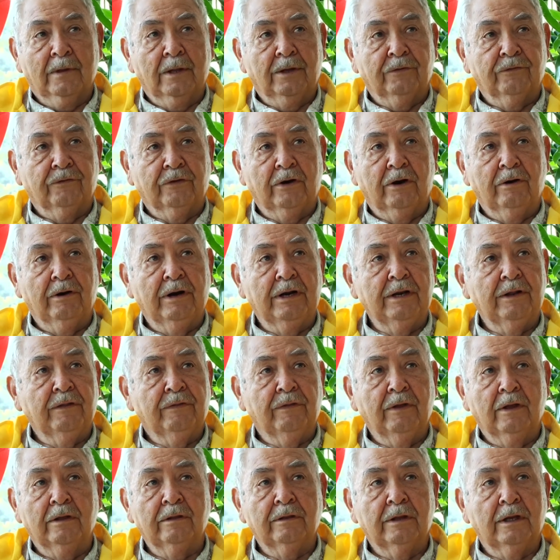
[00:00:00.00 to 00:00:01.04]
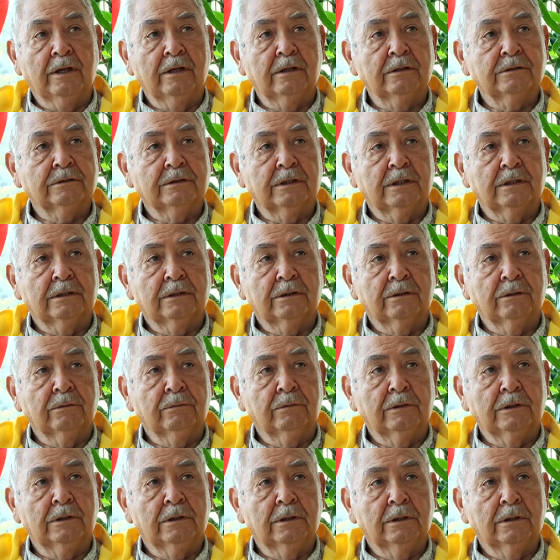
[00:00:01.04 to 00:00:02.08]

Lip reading: Is there anything else that would...